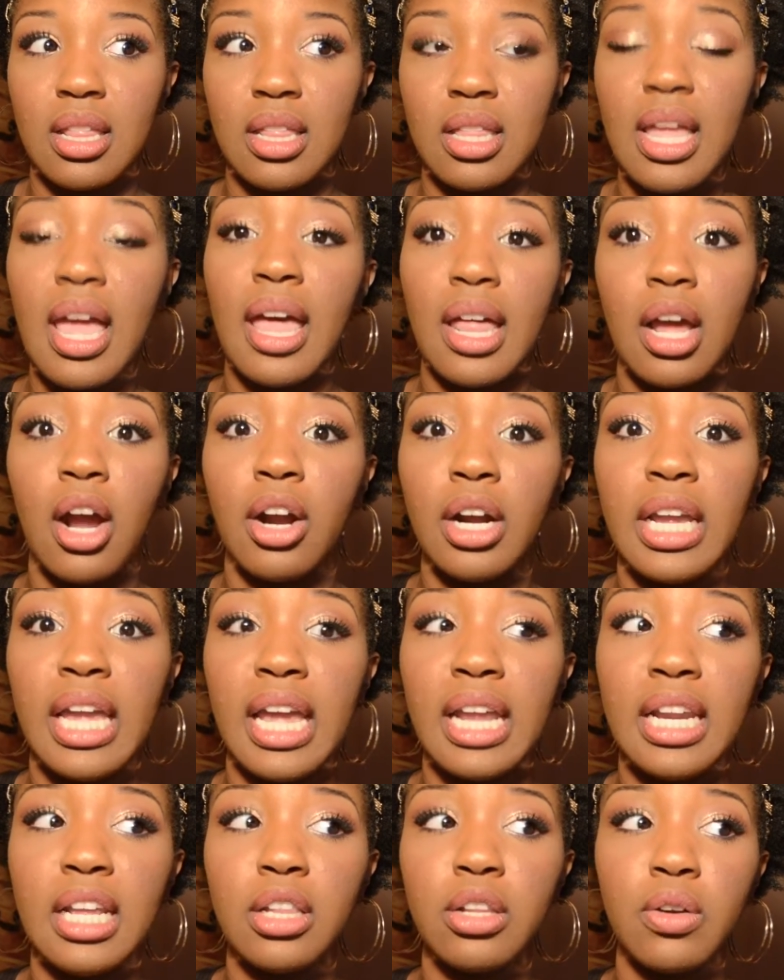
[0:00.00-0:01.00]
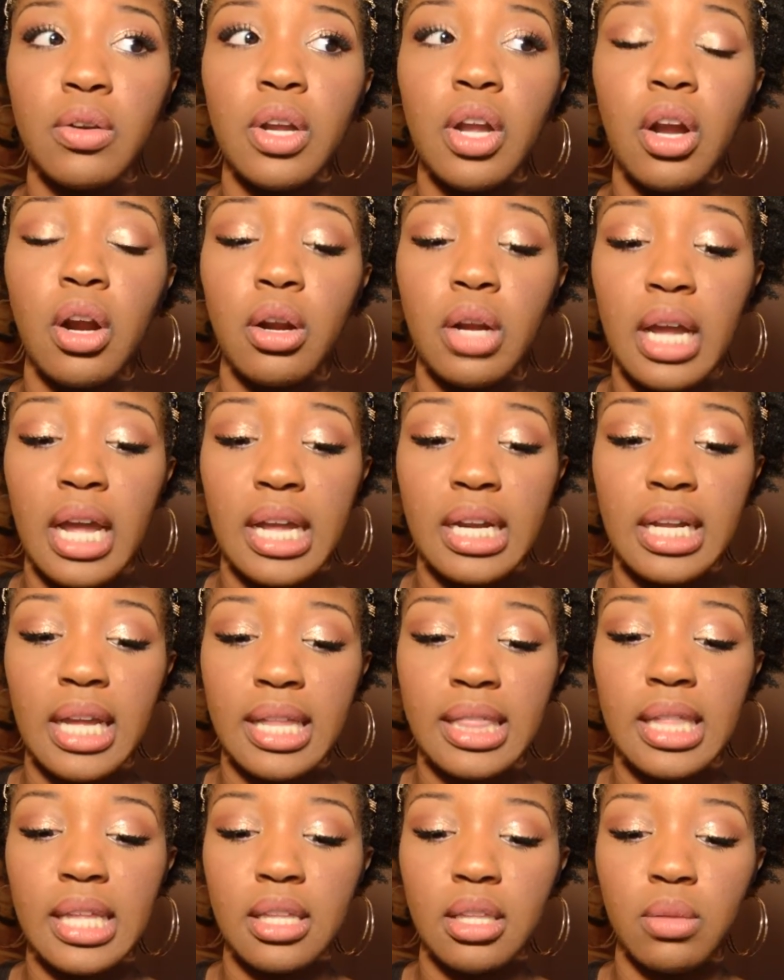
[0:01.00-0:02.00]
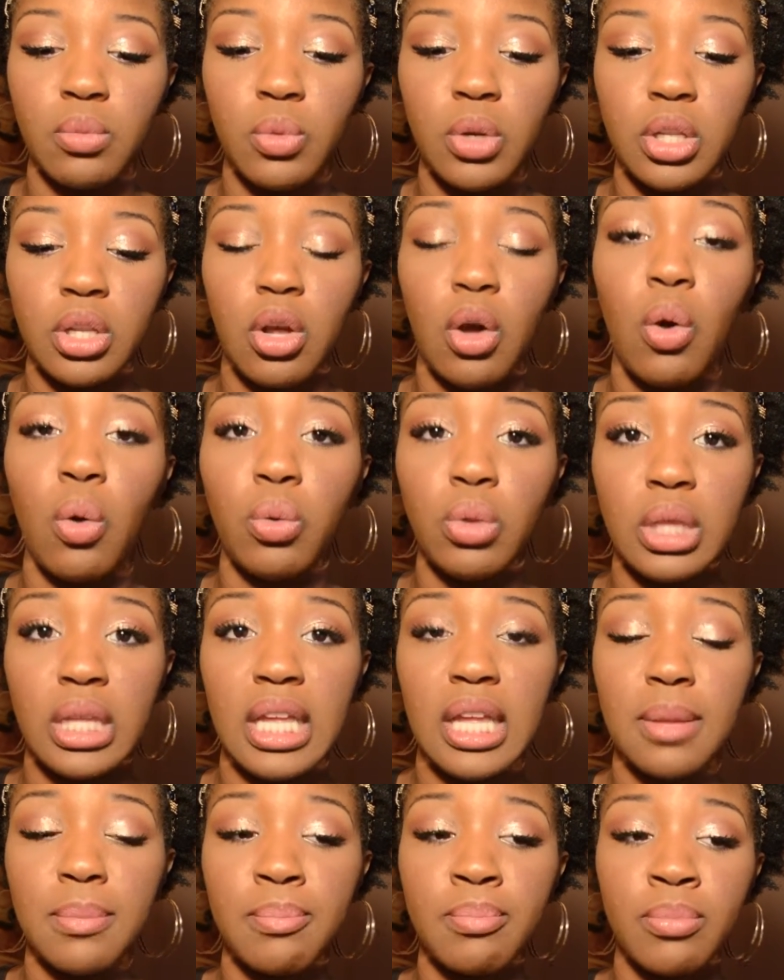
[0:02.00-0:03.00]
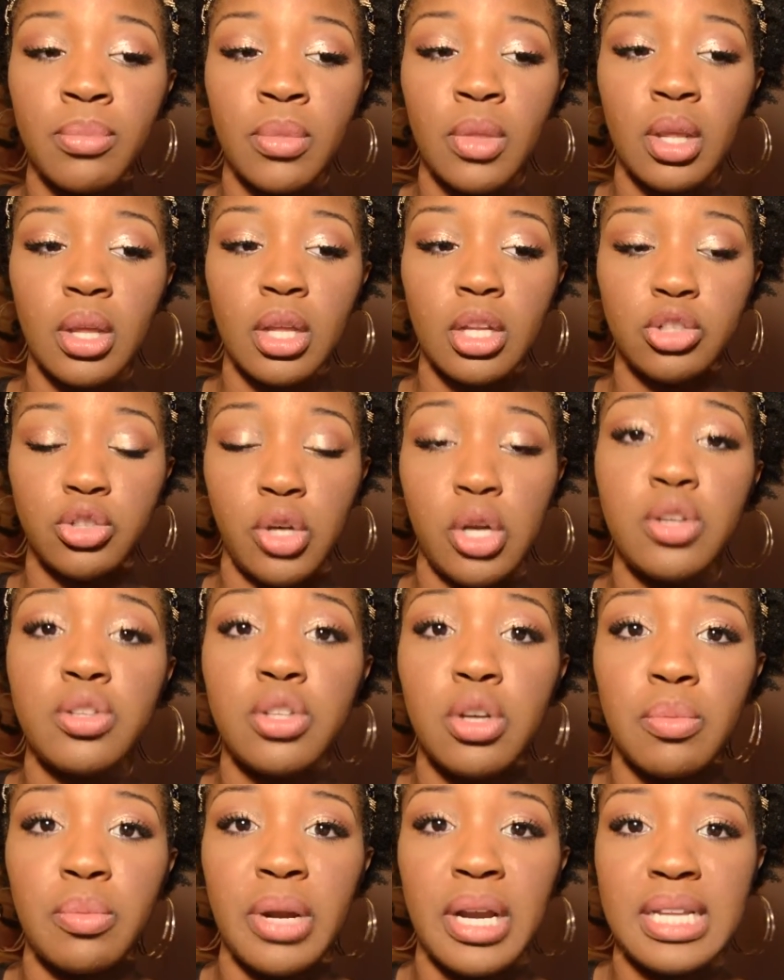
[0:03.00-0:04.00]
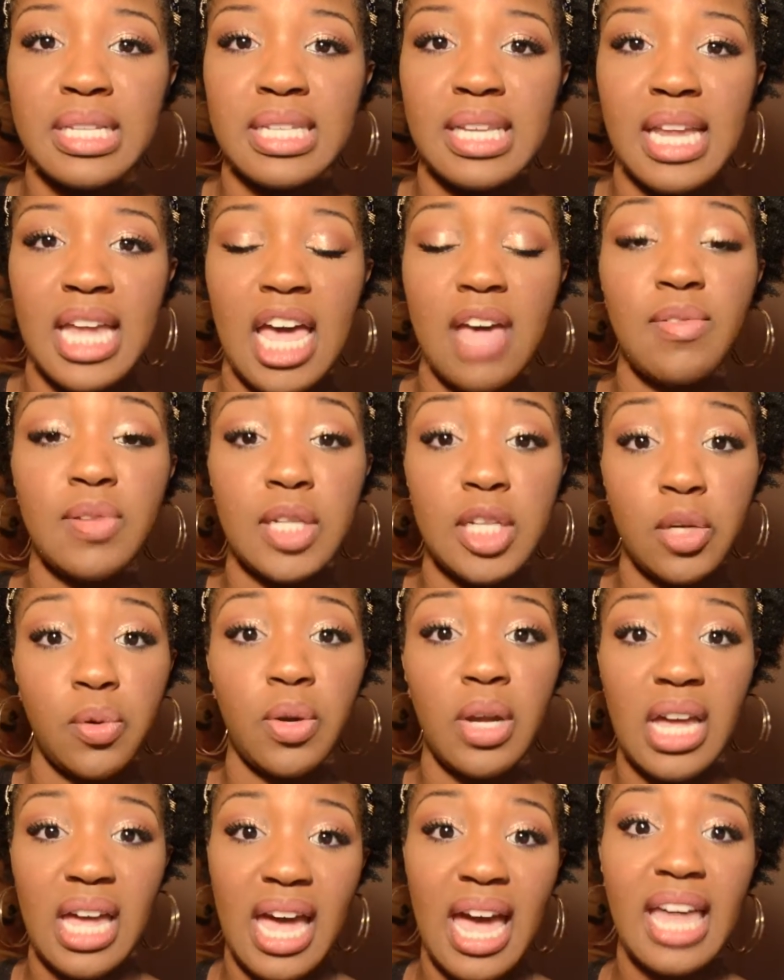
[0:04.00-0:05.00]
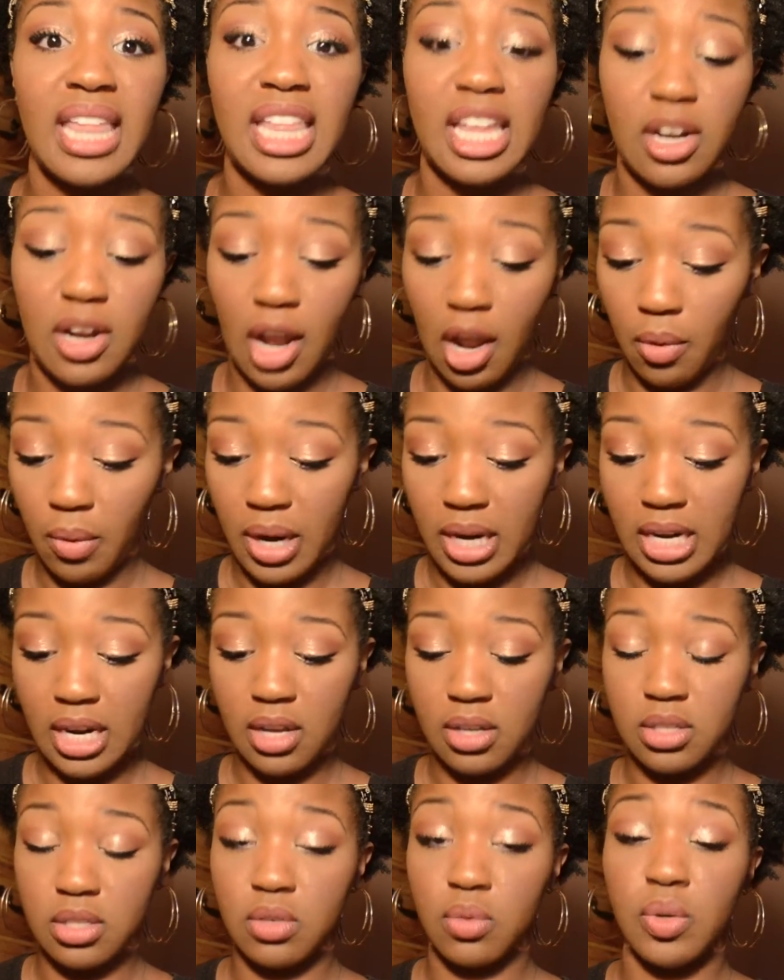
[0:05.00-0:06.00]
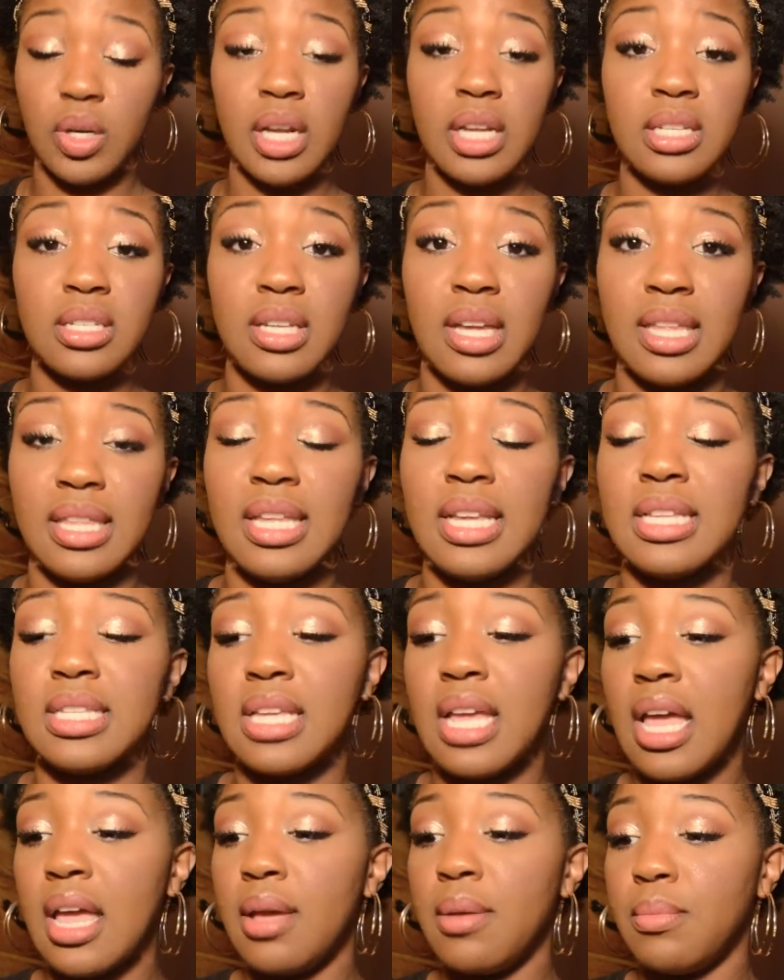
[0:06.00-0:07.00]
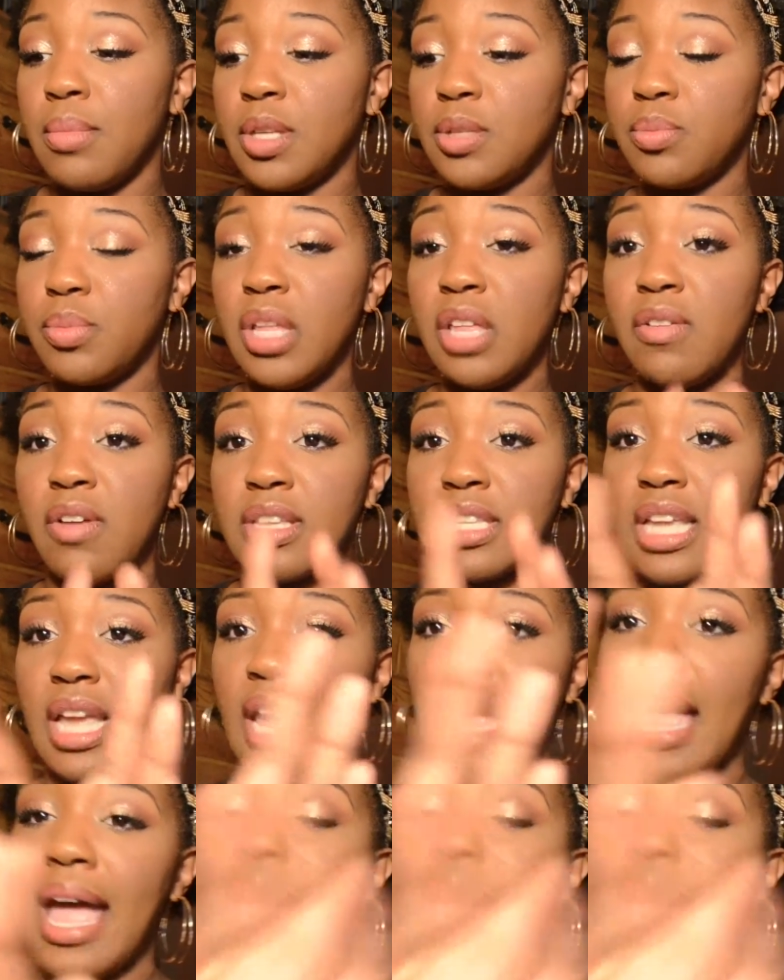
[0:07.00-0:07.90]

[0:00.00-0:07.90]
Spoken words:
yeah, Hard Candy and L'Oreal are kind of, I think, one of the only drugstore brands that have a liquid highlighter out right now. So when I saw this, best believe I was like,